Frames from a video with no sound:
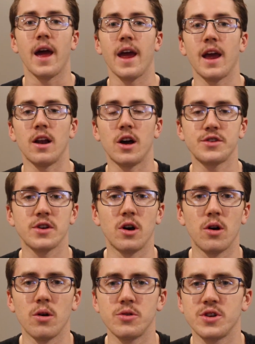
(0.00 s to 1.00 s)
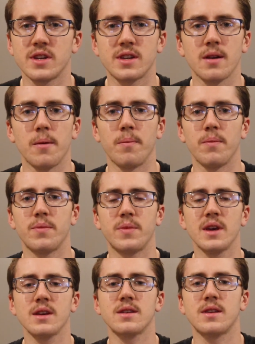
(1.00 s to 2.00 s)
and also just some
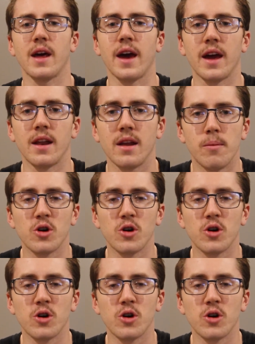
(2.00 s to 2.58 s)
things that